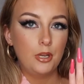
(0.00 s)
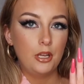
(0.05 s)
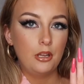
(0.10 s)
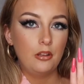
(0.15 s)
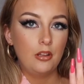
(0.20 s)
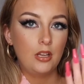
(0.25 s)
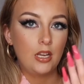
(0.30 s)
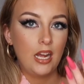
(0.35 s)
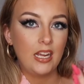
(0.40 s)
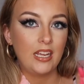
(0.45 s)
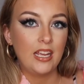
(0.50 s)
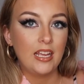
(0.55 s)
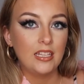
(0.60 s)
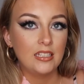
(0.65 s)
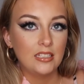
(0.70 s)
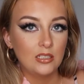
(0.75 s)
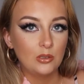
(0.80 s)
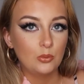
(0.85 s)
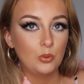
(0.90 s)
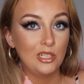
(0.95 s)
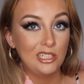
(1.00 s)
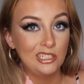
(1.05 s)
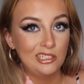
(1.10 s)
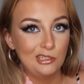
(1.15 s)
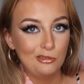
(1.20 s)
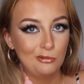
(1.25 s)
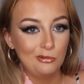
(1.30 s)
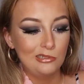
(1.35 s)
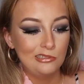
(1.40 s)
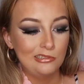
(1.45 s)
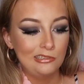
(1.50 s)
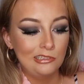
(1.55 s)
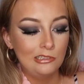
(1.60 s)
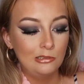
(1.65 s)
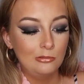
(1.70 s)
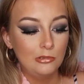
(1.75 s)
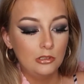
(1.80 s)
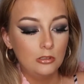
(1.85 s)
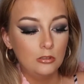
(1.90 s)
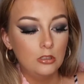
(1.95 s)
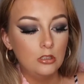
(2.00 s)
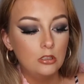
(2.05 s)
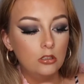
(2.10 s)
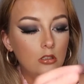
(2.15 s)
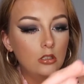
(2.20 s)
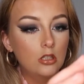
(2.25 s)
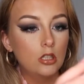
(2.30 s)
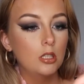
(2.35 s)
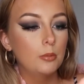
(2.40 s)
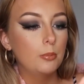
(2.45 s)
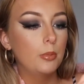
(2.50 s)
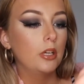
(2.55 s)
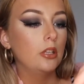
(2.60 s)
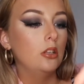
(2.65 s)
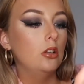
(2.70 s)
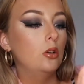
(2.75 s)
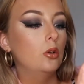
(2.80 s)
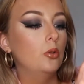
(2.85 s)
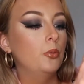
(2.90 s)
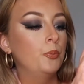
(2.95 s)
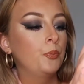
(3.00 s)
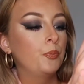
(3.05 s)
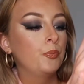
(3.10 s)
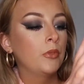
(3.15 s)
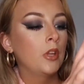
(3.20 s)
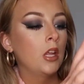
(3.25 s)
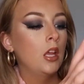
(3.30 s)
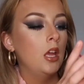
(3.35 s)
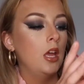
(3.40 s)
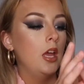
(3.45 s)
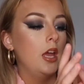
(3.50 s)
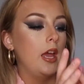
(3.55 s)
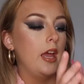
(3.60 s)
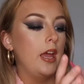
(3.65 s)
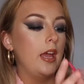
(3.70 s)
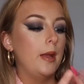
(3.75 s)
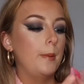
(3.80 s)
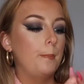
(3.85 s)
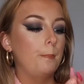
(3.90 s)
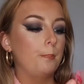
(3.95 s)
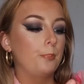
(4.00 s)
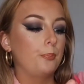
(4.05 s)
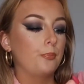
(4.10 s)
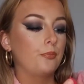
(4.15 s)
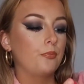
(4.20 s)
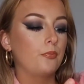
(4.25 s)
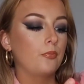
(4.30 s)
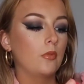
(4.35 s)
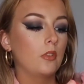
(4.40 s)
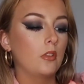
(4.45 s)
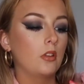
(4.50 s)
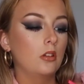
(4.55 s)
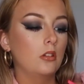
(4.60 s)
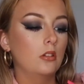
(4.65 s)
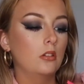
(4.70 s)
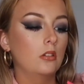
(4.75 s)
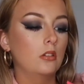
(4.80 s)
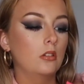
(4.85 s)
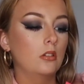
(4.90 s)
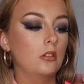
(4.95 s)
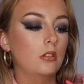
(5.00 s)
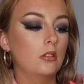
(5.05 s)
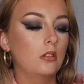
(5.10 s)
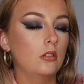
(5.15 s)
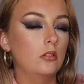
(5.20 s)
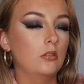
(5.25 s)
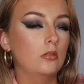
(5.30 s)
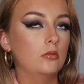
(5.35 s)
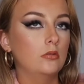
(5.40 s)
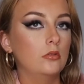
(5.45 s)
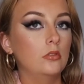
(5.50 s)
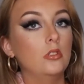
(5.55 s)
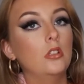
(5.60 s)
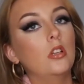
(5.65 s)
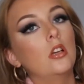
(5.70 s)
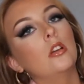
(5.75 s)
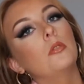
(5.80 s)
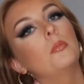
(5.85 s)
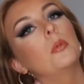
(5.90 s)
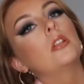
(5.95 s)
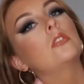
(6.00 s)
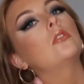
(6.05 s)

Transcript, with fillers: now, and I kind of wish they were a little bit longer, but you know. Um, now my